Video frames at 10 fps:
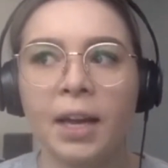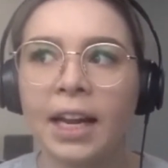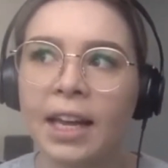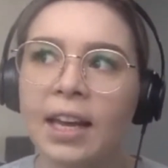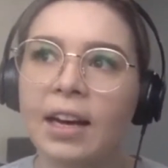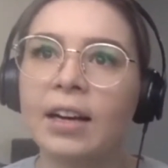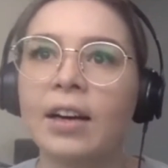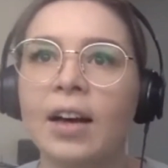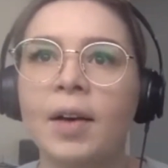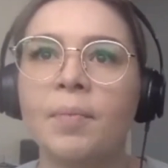But here,
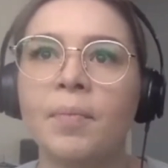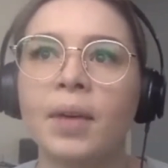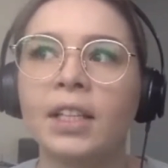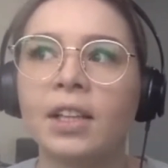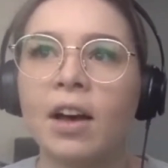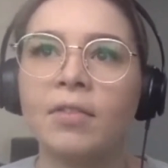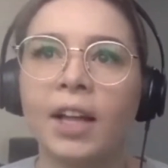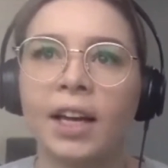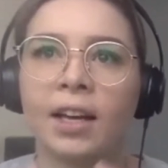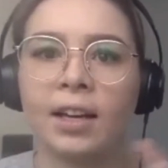it's kind of
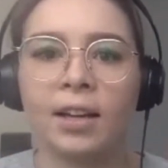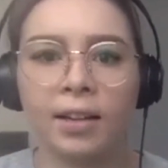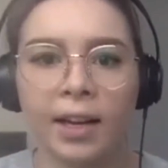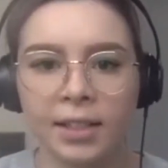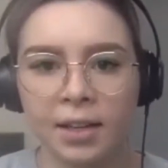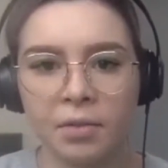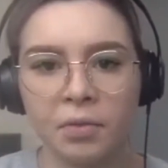like a collective